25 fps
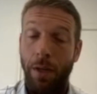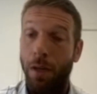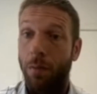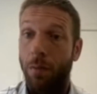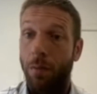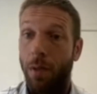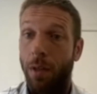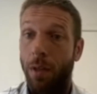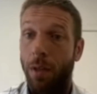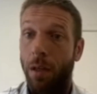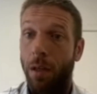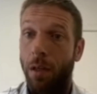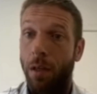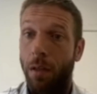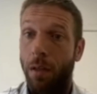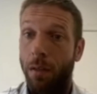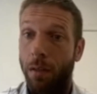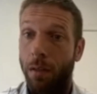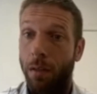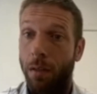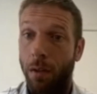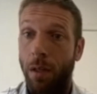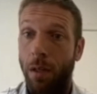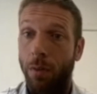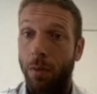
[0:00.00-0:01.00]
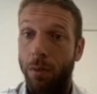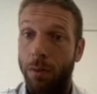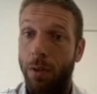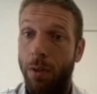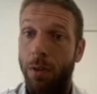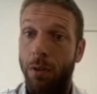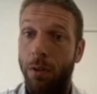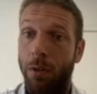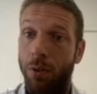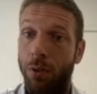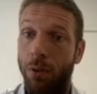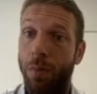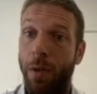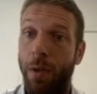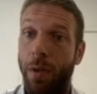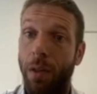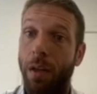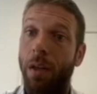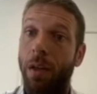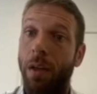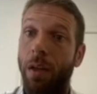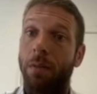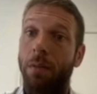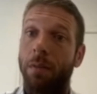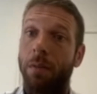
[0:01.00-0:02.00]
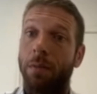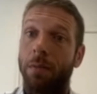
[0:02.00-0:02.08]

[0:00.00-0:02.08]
me. I thought I was going to lose my life.